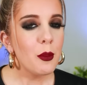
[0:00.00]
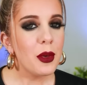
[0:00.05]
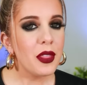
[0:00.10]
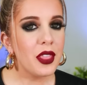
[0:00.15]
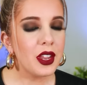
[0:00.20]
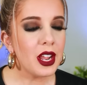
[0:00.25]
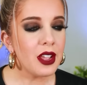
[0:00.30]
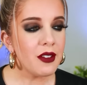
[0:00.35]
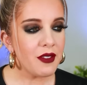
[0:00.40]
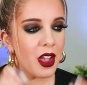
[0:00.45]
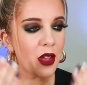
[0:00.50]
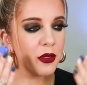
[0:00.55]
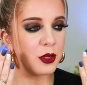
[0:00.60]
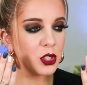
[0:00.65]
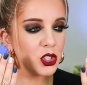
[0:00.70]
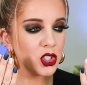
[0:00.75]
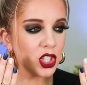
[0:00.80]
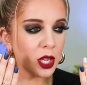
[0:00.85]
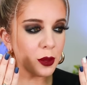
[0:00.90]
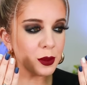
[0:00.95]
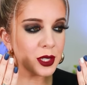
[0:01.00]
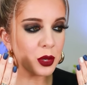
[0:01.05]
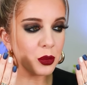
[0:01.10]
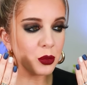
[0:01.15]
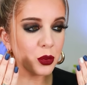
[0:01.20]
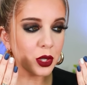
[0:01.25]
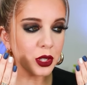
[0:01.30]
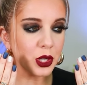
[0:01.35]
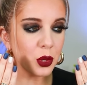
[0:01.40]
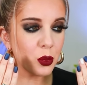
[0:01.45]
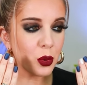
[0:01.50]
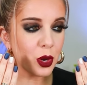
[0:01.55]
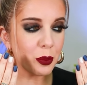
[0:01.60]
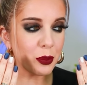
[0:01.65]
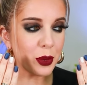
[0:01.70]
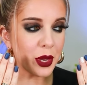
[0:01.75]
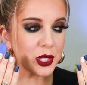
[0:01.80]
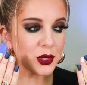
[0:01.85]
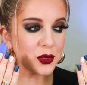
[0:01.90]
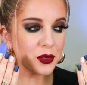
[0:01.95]
but then I found the shapes that really
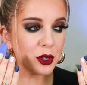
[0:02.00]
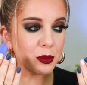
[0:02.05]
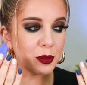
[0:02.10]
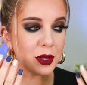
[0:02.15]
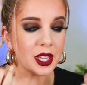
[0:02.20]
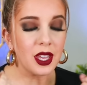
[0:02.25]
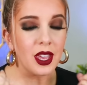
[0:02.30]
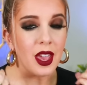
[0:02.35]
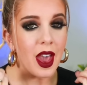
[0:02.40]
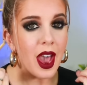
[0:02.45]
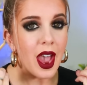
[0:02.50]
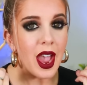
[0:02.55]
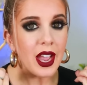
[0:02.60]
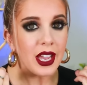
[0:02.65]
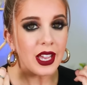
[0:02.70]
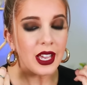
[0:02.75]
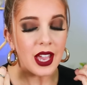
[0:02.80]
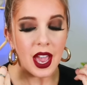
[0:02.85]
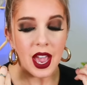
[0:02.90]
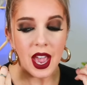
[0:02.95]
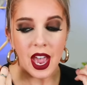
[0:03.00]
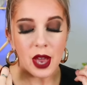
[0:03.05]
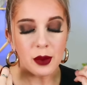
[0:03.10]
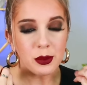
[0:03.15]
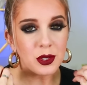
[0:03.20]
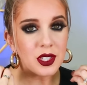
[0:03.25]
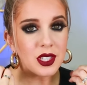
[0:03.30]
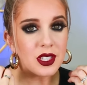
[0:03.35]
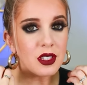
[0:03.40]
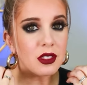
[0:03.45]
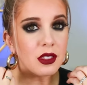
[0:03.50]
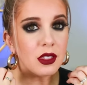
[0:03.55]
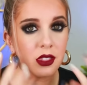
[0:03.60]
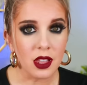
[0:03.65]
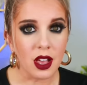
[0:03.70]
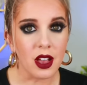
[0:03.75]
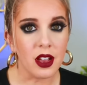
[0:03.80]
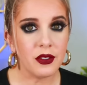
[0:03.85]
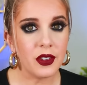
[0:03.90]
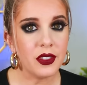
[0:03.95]
work best for me. I absolutely
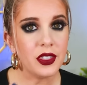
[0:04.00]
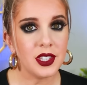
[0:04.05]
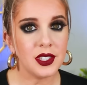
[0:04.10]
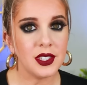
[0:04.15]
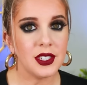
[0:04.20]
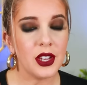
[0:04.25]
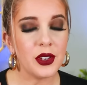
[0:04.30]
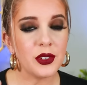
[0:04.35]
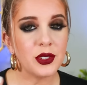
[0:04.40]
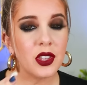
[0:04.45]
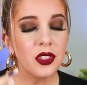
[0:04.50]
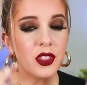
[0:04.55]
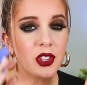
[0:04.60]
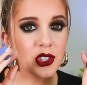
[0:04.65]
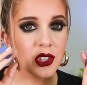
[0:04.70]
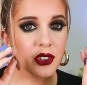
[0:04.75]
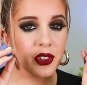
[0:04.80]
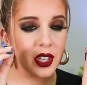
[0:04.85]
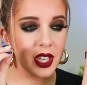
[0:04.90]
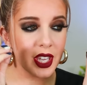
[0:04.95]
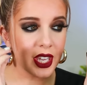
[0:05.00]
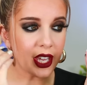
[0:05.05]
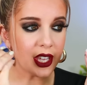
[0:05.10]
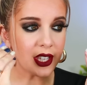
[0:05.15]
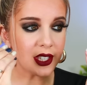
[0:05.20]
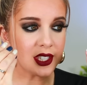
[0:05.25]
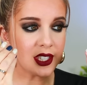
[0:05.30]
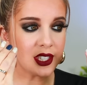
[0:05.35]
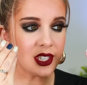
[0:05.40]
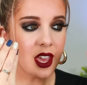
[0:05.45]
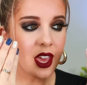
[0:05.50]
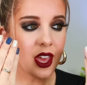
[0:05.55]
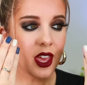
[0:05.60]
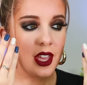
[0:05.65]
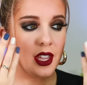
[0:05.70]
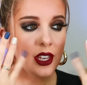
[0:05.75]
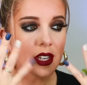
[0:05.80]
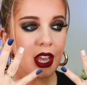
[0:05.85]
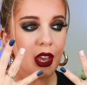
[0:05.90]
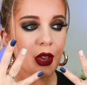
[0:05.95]
love these nails. These are the Kiss
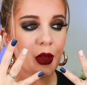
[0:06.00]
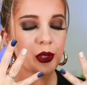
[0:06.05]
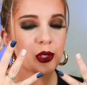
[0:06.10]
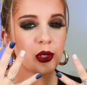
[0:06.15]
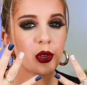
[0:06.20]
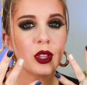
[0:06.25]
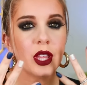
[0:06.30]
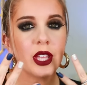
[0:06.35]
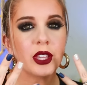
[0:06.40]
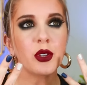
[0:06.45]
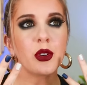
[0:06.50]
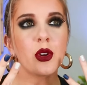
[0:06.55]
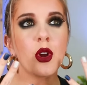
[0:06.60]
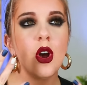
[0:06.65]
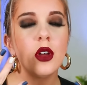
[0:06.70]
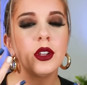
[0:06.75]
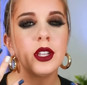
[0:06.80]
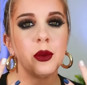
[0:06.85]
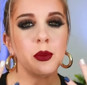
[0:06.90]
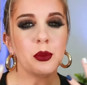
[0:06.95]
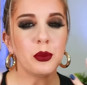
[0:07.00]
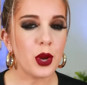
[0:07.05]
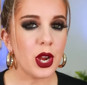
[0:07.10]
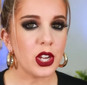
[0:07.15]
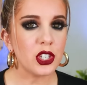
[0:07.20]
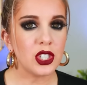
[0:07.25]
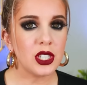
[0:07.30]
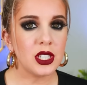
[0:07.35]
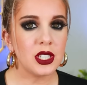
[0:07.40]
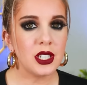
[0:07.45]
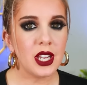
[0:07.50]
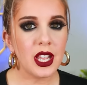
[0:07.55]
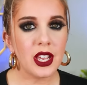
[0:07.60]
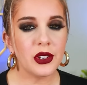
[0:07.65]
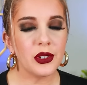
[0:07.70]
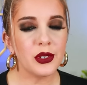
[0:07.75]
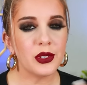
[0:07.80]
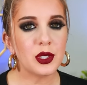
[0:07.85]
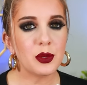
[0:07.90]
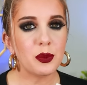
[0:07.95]
nails or like they're called impression
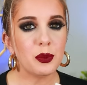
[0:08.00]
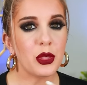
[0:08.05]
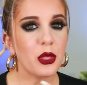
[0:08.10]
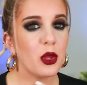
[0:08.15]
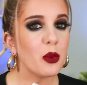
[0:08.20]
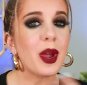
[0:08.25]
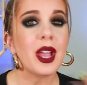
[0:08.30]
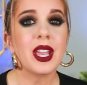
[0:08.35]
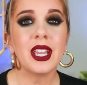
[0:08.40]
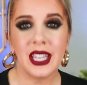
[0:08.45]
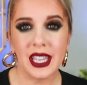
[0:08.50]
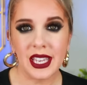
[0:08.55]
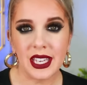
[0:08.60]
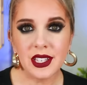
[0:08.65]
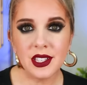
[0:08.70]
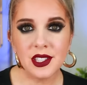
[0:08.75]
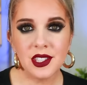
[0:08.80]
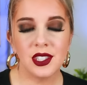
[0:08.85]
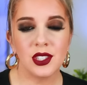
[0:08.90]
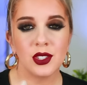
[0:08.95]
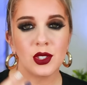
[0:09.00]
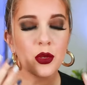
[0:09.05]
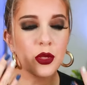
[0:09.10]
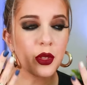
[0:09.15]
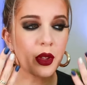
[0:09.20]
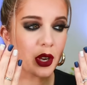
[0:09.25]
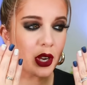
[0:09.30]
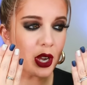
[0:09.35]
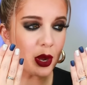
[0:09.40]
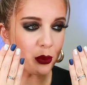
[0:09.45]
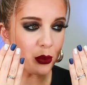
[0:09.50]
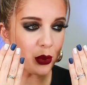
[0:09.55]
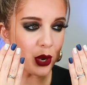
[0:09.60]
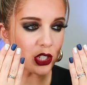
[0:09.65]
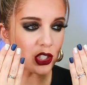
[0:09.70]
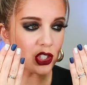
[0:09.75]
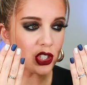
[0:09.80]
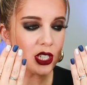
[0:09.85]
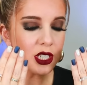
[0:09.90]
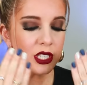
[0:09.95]
nails, but they're by Kiss, so they're
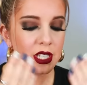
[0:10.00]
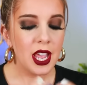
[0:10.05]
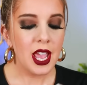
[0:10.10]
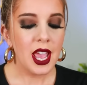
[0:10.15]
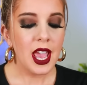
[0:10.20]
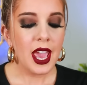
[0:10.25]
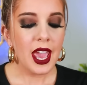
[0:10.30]
impression.